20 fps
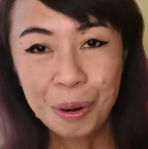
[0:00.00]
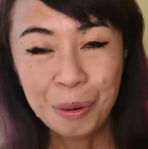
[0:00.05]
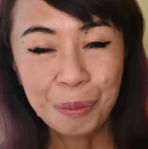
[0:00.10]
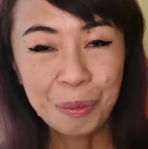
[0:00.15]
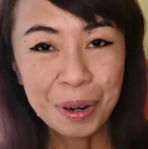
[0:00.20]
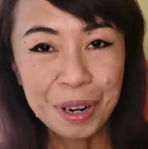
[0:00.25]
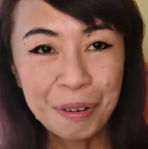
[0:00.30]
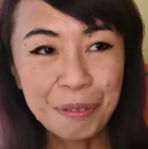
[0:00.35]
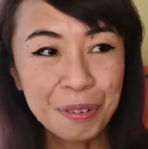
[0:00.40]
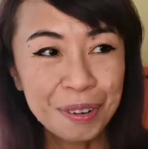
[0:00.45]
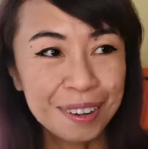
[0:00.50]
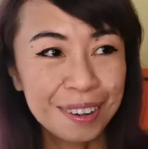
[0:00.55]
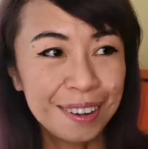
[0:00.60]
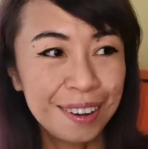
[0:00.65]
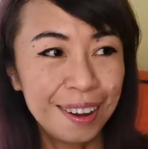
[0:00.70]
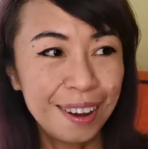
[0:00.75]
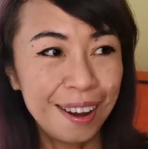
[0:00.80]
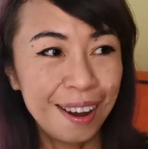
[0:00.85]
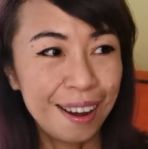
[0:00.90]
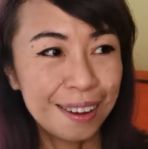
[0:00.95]

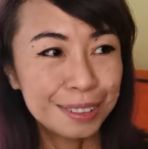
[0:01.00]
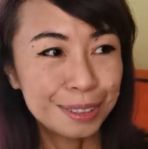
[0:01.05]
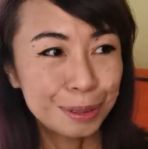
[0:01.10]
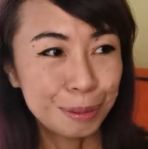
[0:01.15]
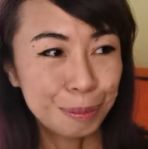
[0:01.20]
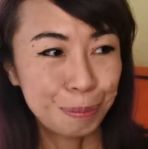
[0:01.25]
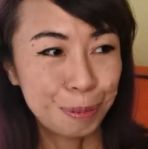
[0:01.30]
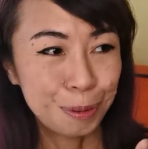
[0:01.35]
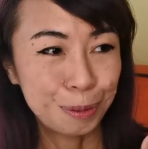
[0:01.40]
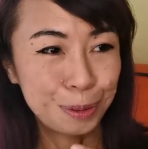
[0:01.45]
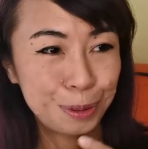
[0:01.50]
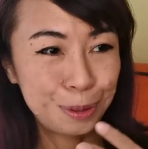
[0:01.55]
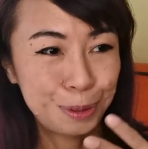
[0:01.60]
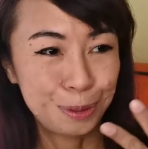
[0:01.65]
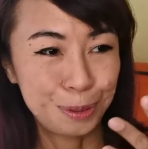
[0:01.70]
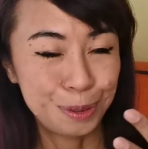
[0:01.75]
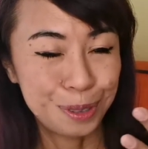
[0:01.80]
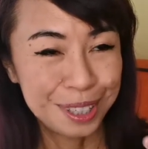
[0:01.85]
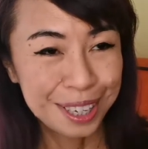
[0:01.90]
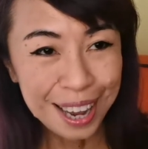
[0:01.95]
whatever are supposed
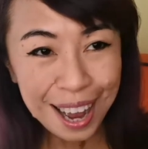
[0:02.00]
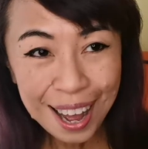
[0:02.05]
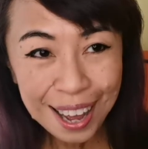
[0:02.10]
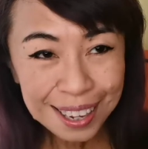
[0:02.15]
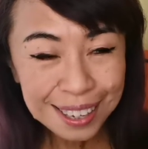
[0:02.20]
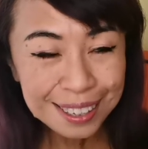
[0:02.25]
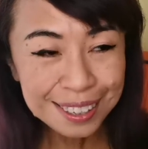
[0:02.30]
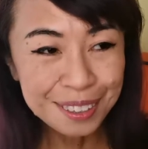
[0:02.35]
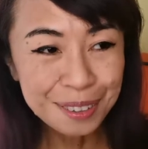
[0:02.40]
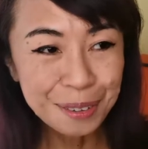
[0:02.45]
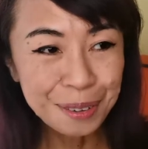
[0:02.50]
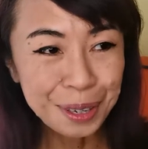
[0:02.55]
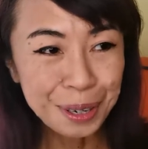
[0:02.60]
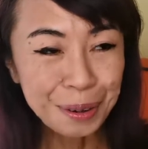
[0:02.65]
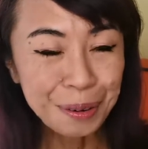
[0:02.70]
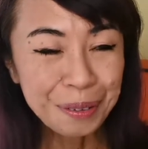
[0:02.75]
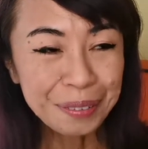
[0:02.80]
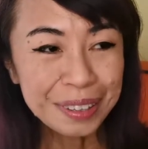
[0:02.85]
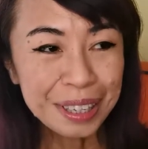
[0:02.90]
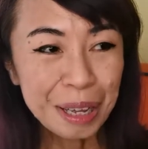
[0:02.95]
to guide you
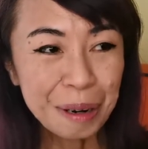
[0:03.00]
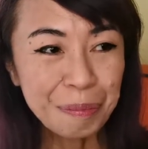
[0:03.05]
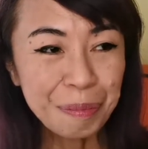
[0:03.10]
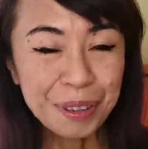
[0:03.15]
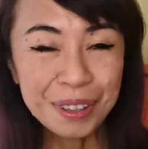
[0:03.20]
and all that.